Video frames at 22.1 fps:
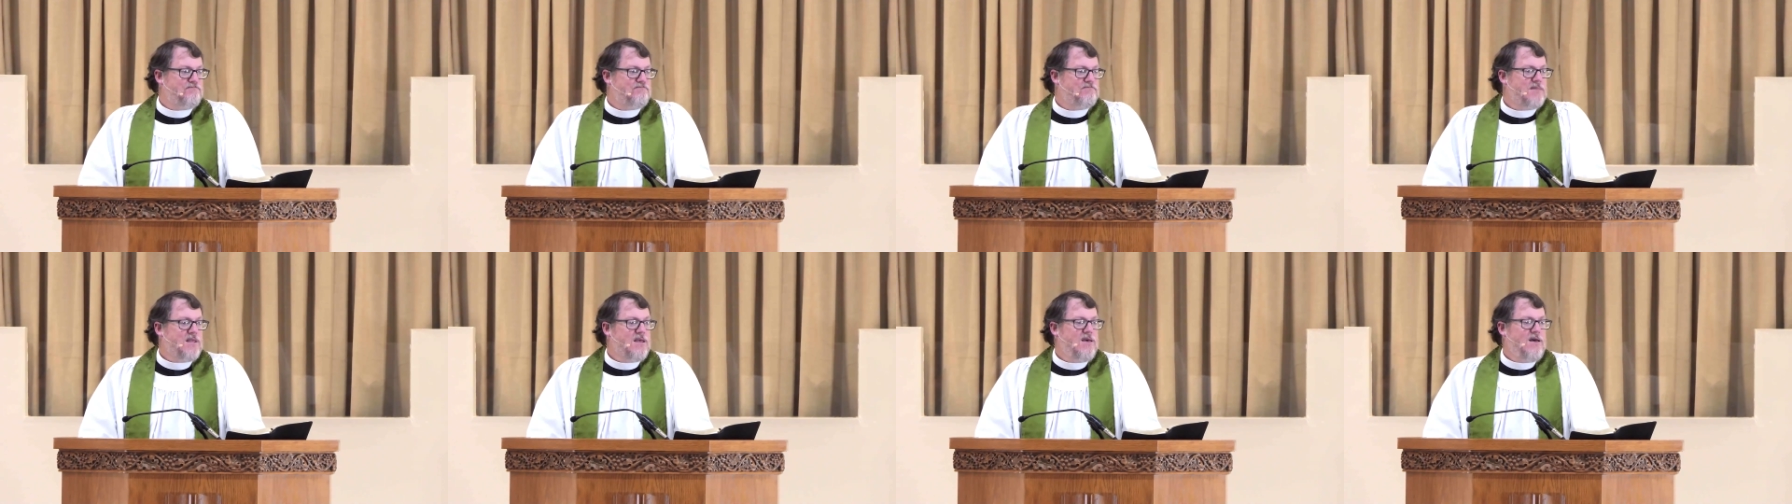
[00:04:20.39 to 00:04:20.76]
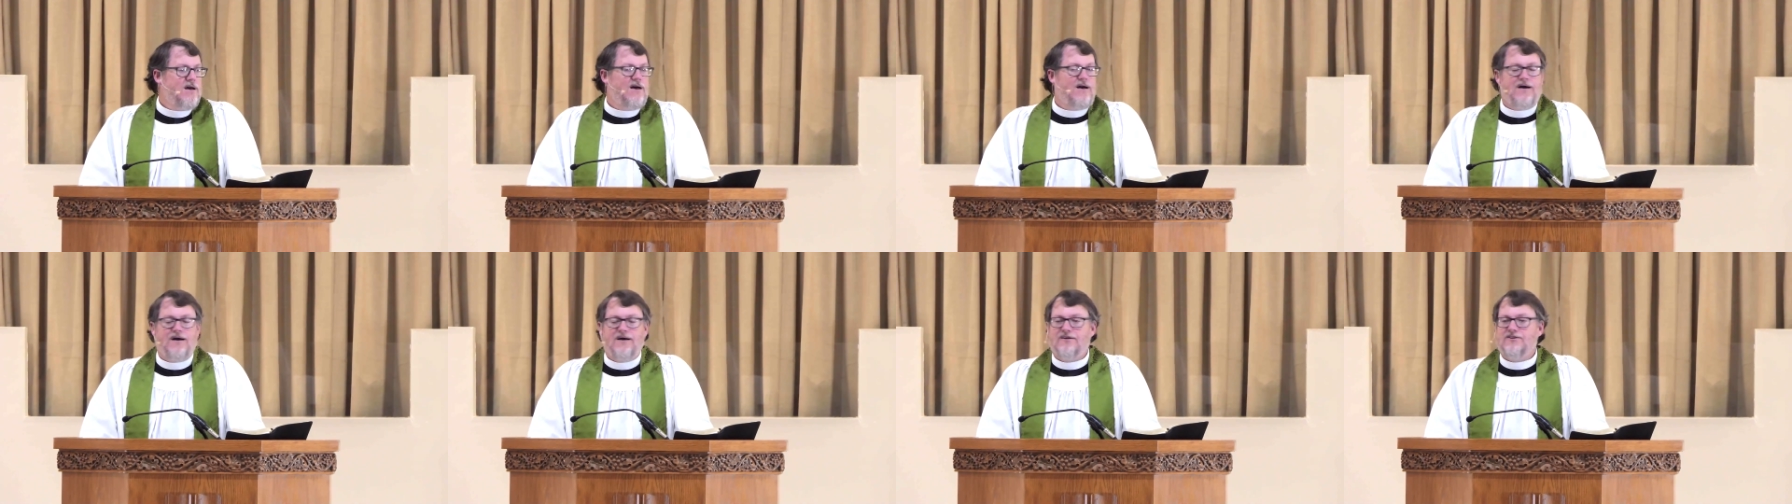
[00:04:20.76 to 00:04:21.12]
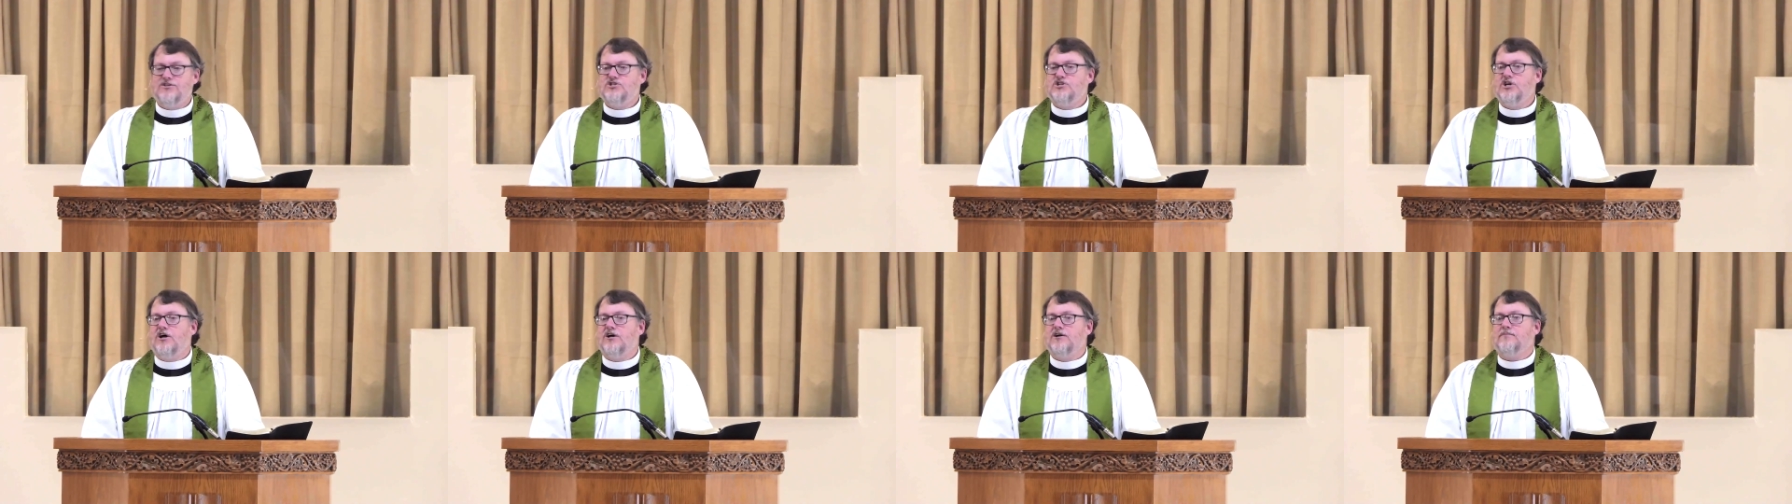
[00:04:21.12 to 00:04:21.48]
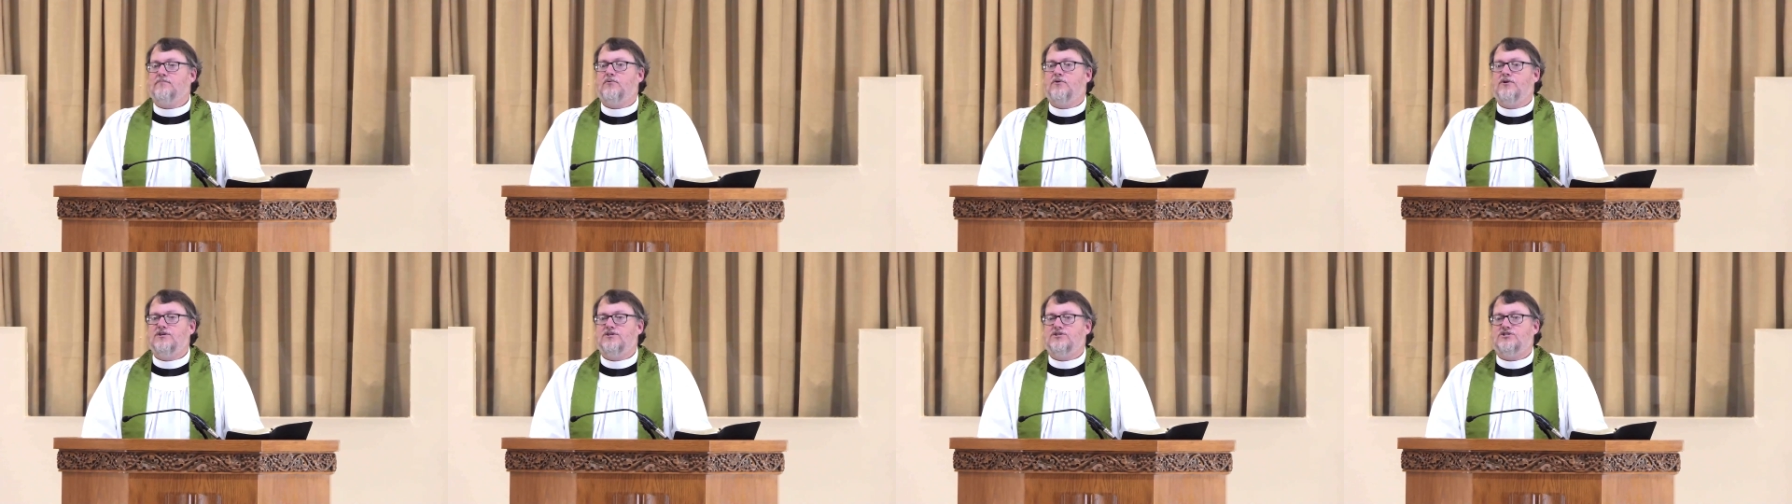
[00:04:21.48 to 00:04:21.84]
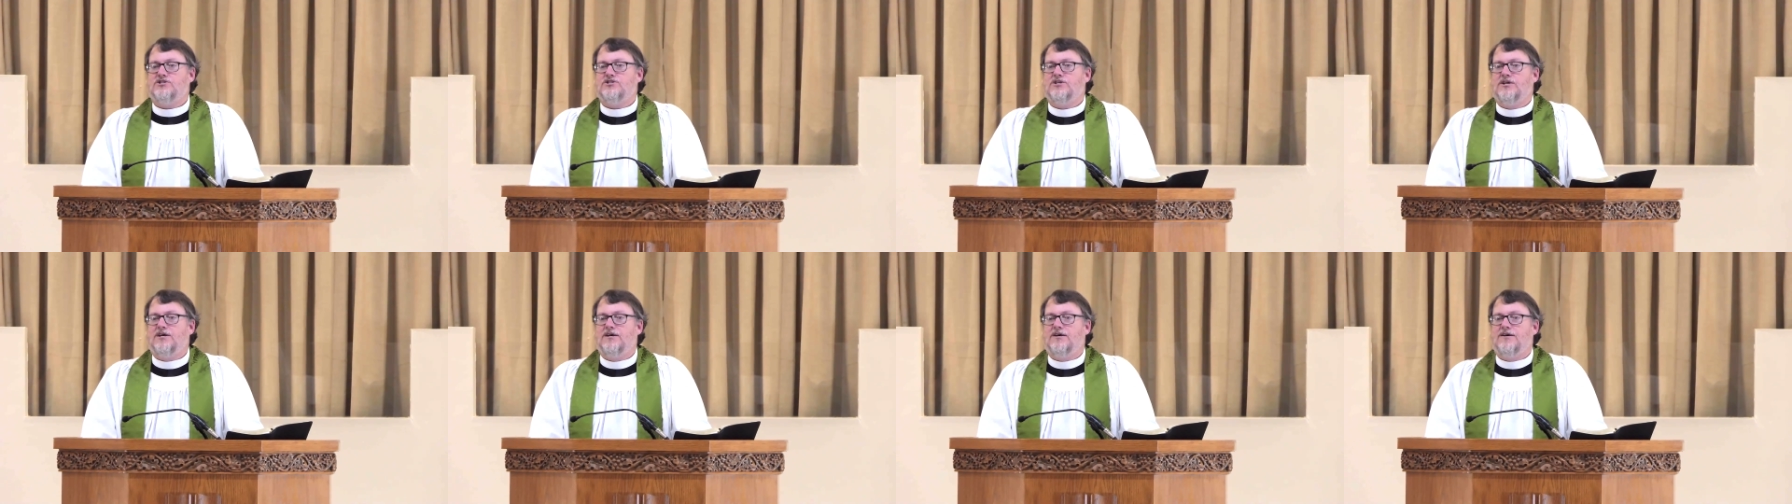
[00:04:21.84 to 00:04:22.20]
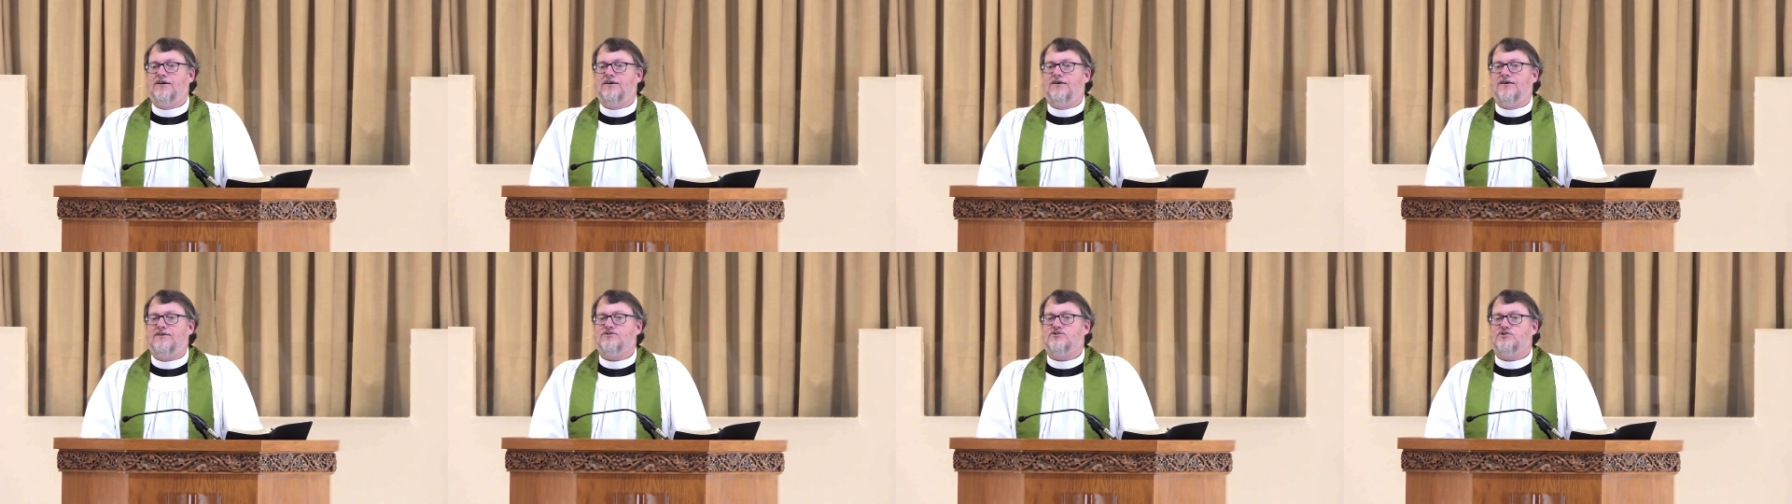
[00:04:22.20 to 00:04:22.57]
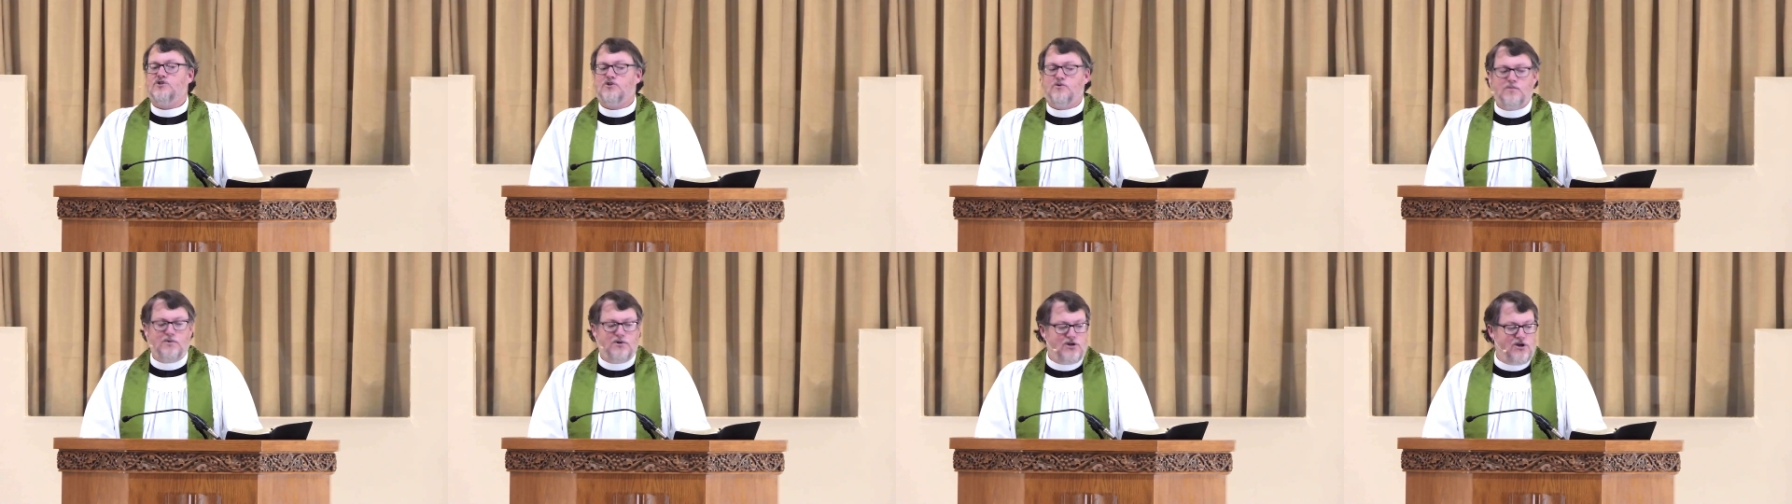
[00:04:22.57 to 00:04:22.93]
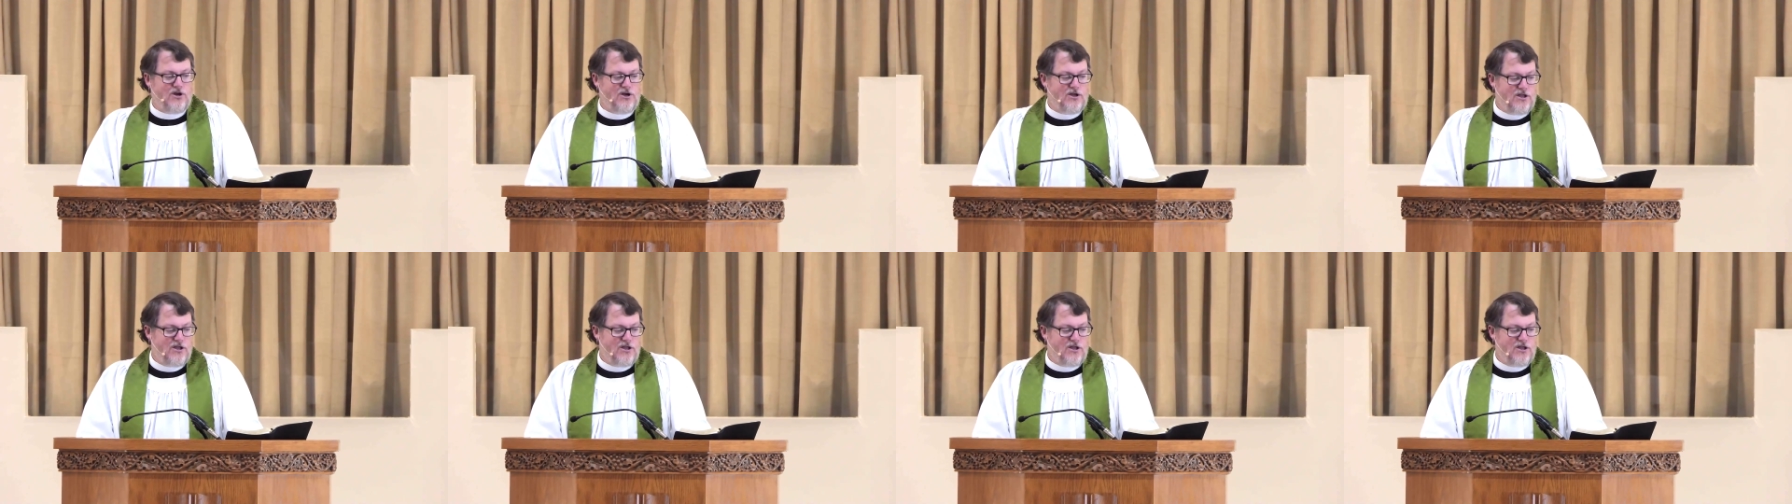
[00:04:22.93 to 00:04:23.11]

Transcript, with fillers: Uh, Chuck preached uh, a sermon on,